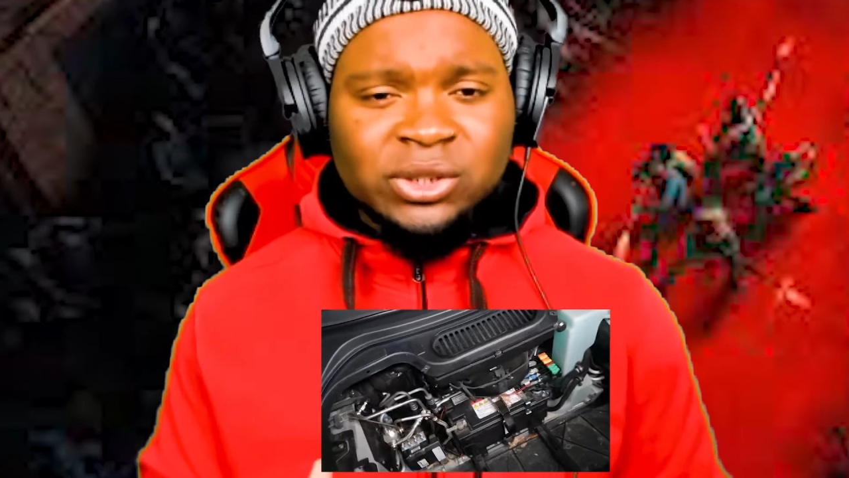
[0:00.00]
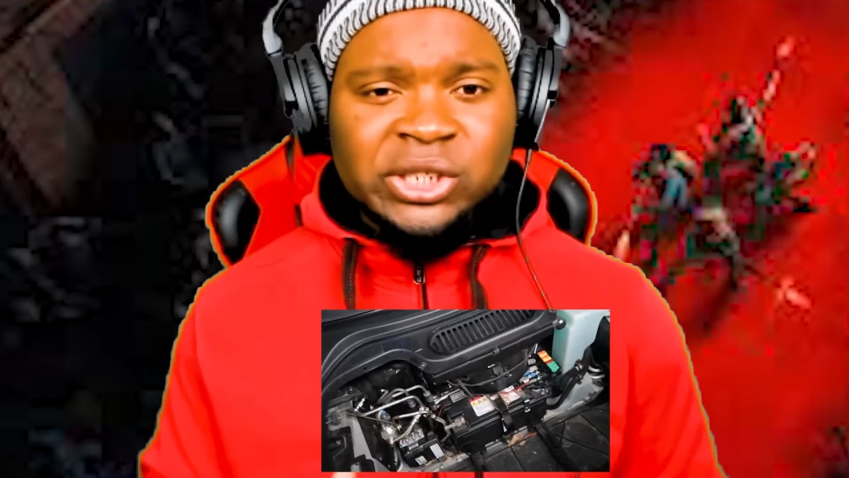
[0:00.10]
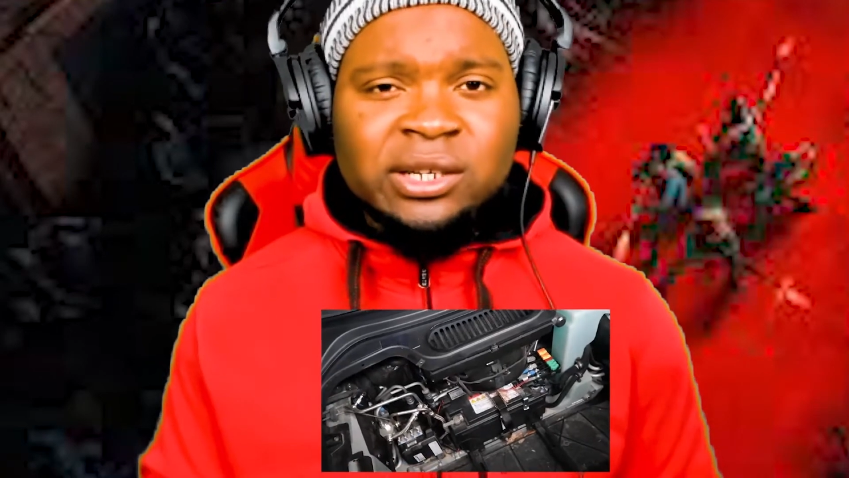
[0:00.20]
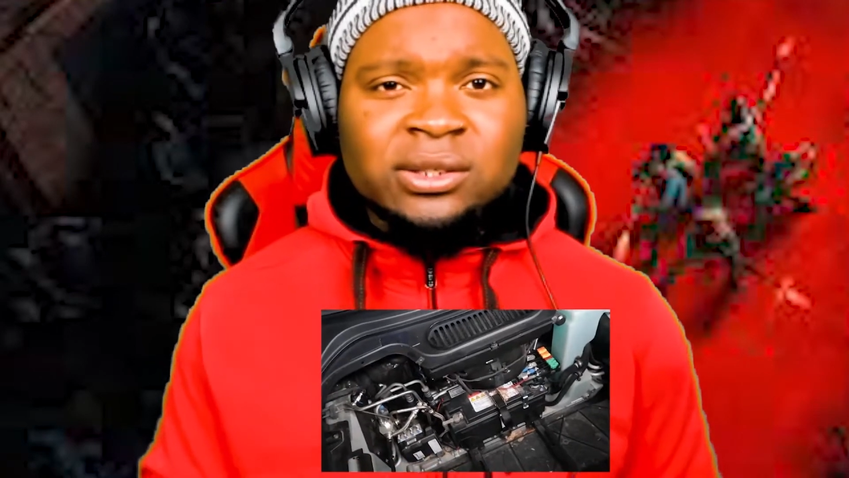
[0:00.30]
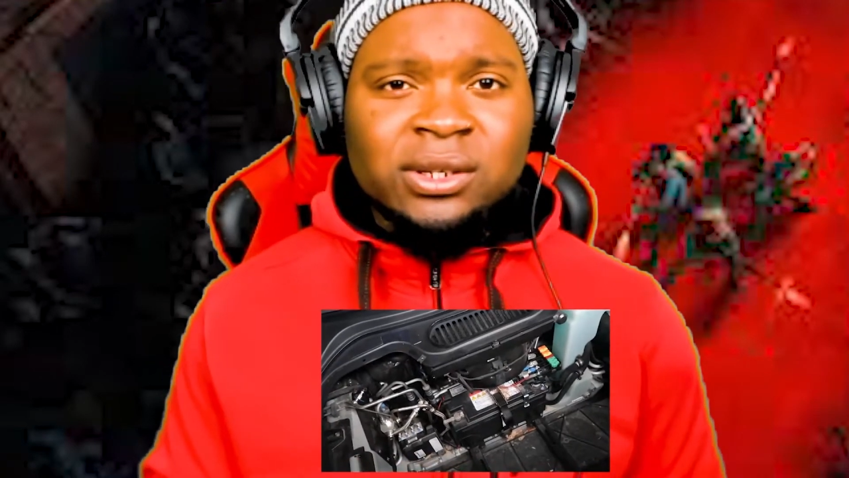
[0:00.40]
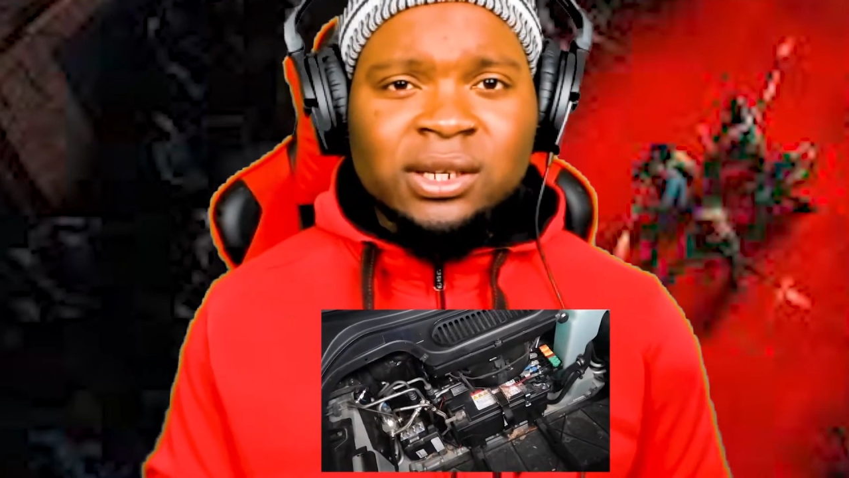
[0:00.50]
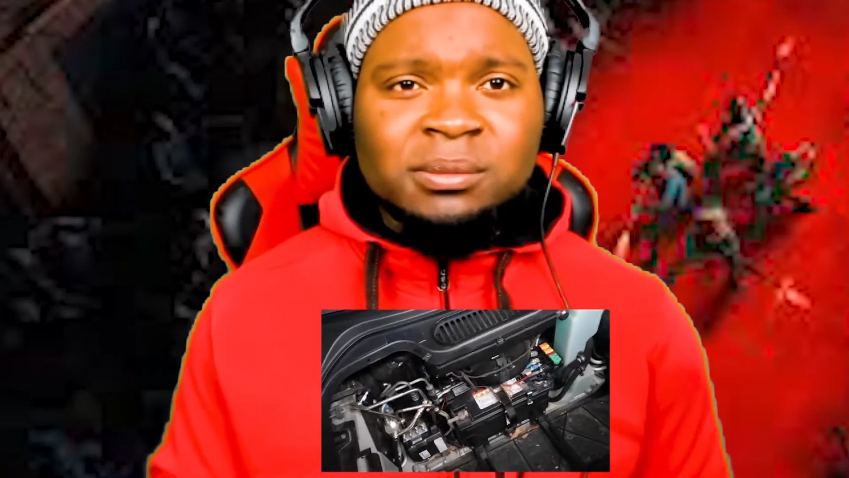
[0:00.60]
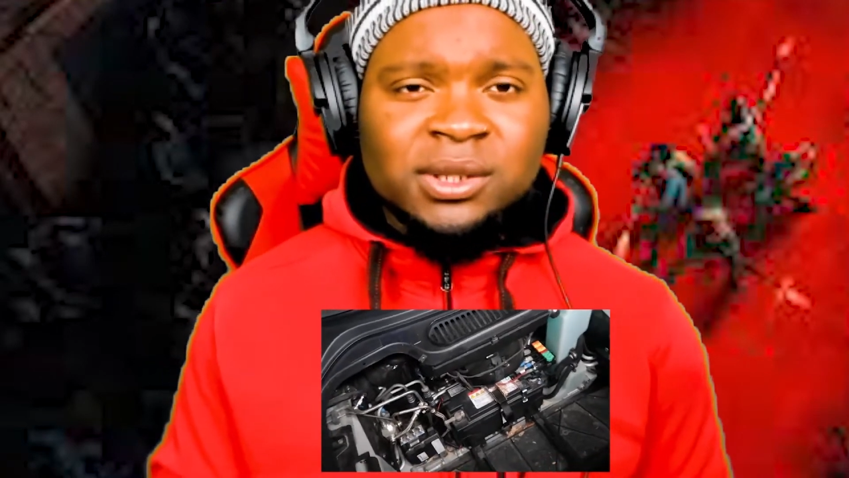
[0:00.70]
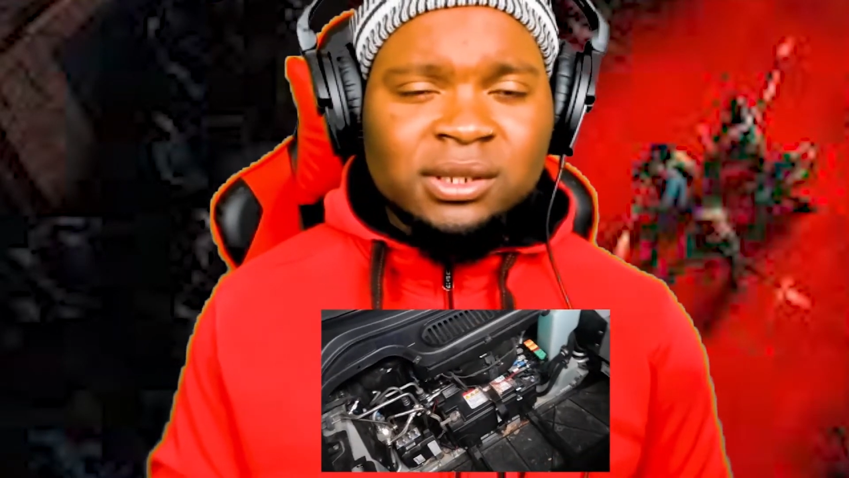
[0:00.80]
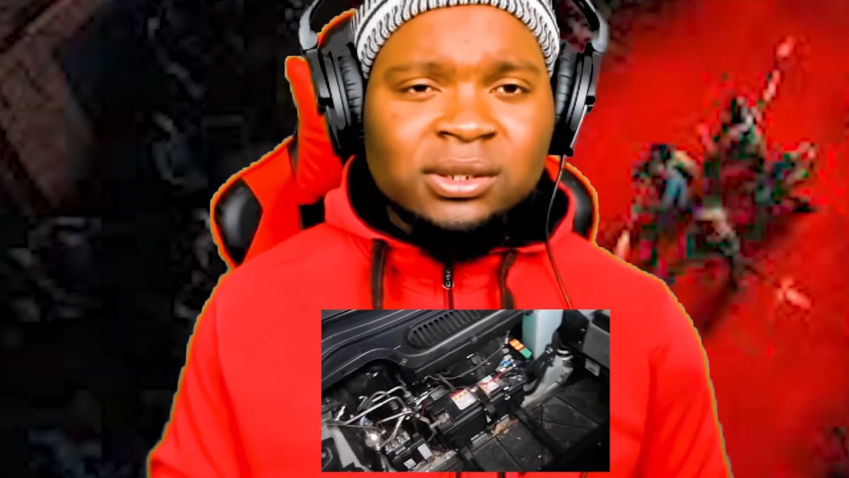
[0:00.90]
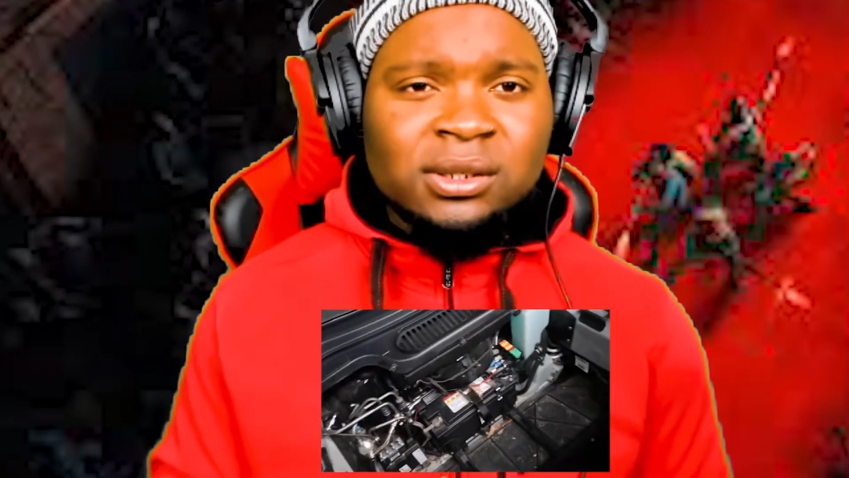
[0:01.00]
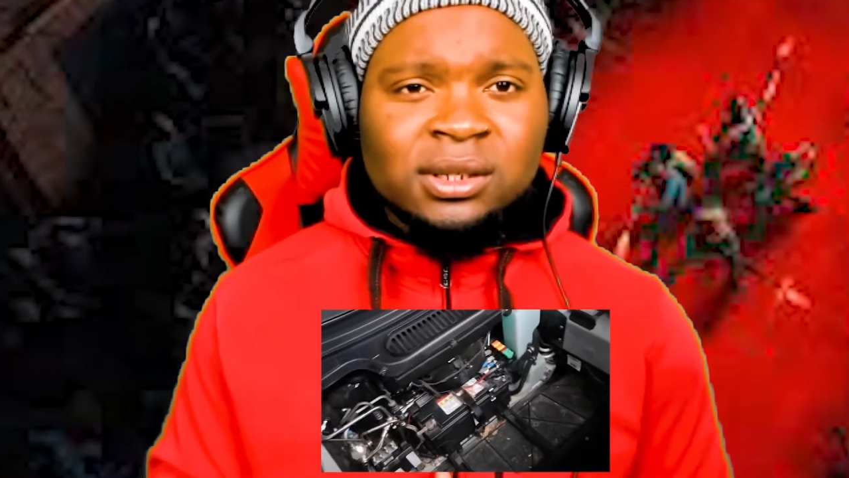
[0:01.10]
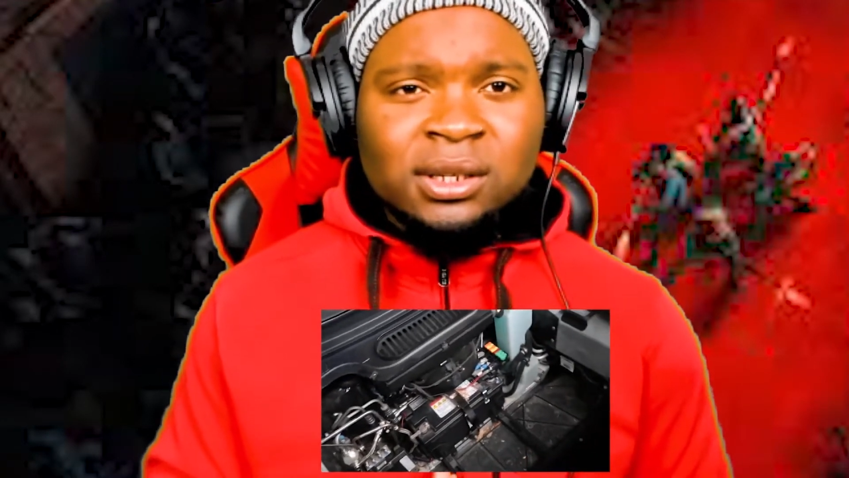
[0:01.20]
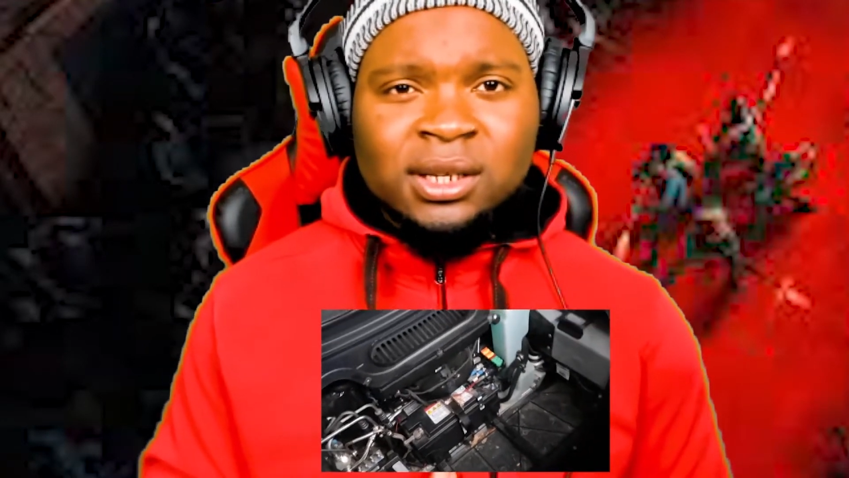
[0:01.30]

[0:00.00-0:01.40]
shout out to him still.